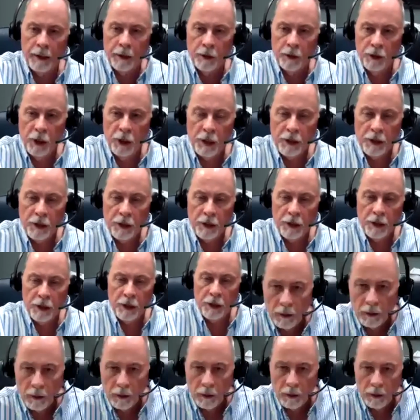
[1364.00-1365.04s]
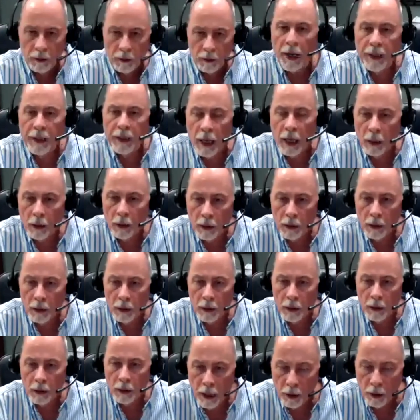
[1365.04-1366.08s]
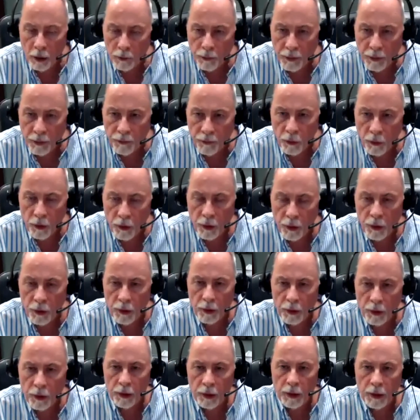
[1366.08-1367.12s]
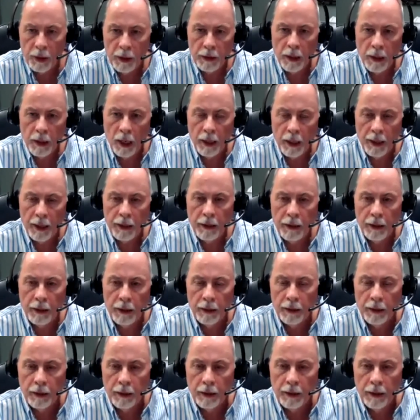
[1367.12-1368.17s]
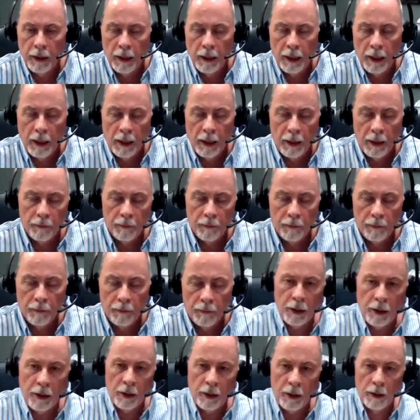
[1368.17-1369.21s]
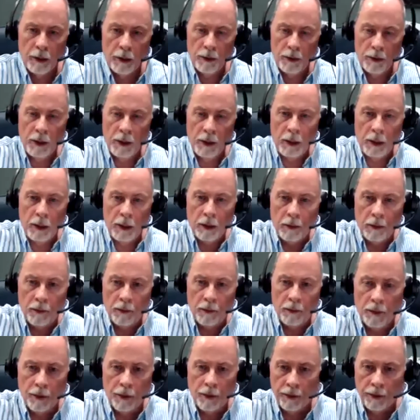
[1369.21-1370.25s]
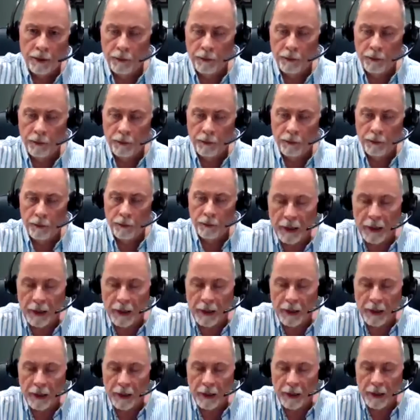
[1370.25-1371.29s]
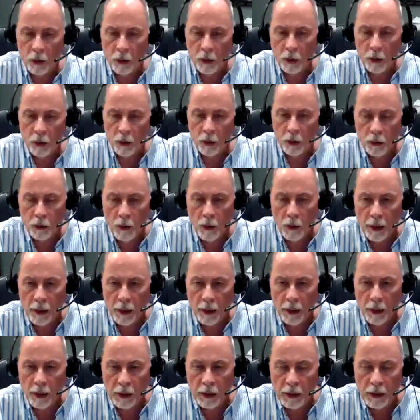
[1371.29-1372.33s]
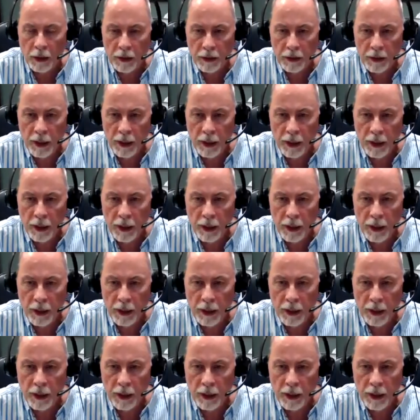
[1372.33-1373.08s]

Jesus crying out loud before he died, the miraculous events that occurred surrounding his death.